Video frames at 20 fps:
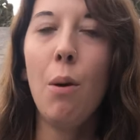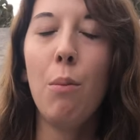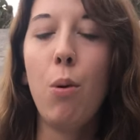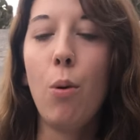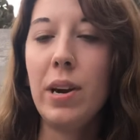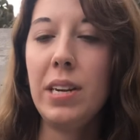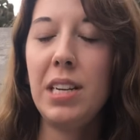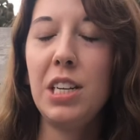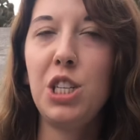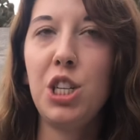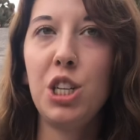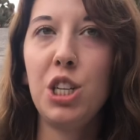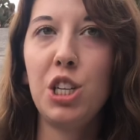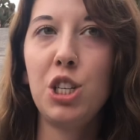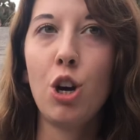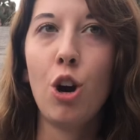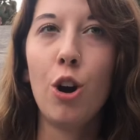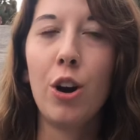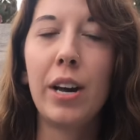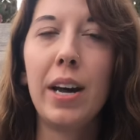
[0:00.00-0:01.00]
pointing to the
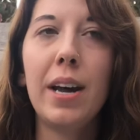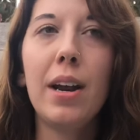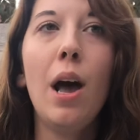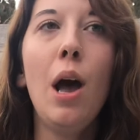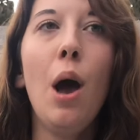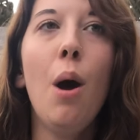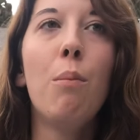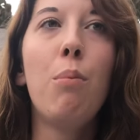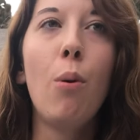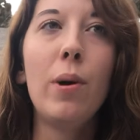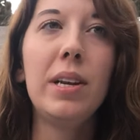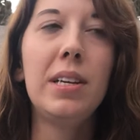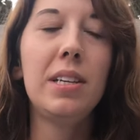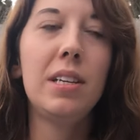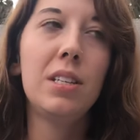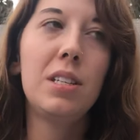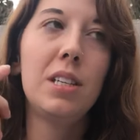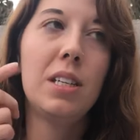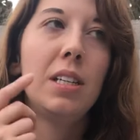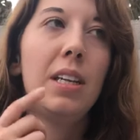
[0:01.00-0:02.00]
target,
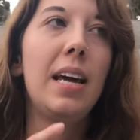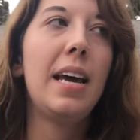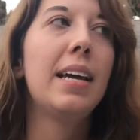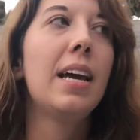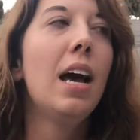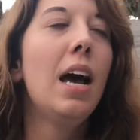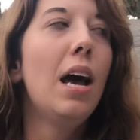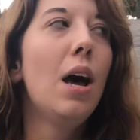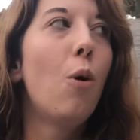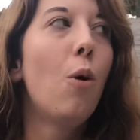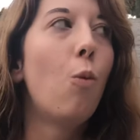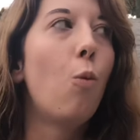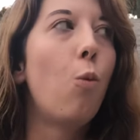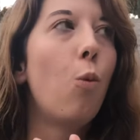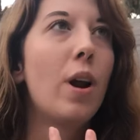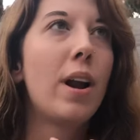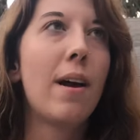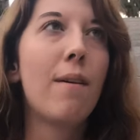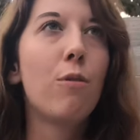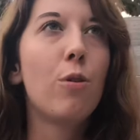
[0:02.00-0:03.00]
pointing to like
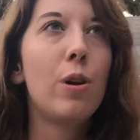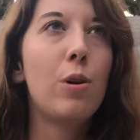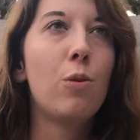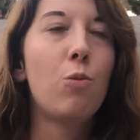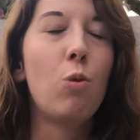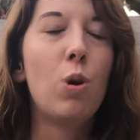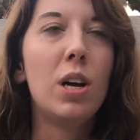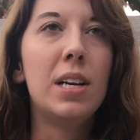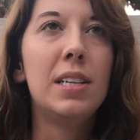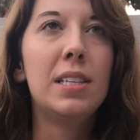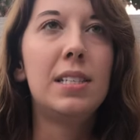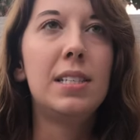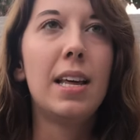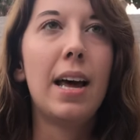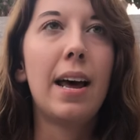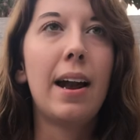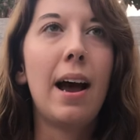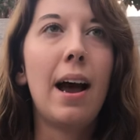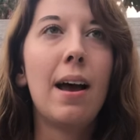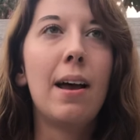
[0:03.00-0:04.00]
whatever it was
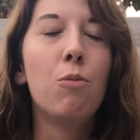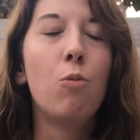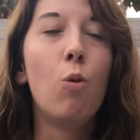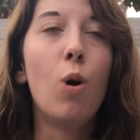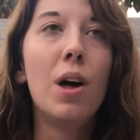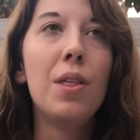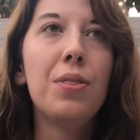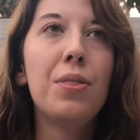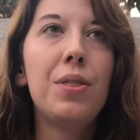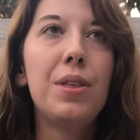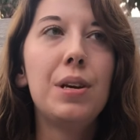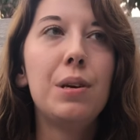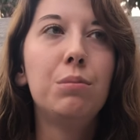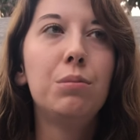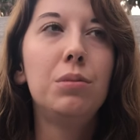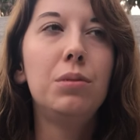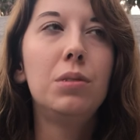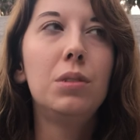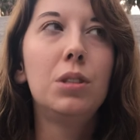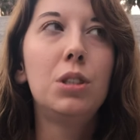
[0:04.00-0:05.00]
that I want
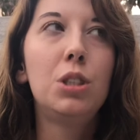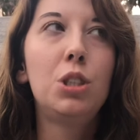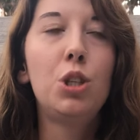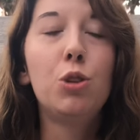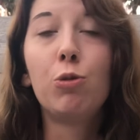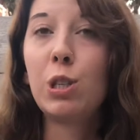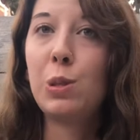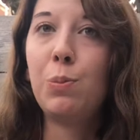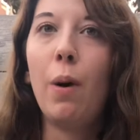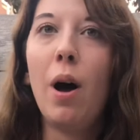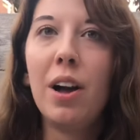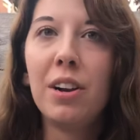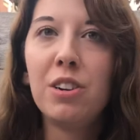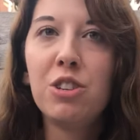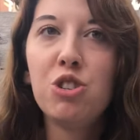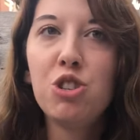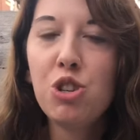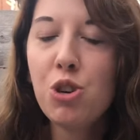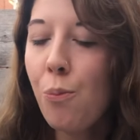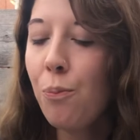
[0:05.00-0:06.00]
them to respond
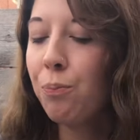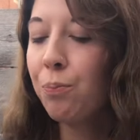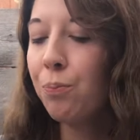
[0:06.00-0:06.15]
to.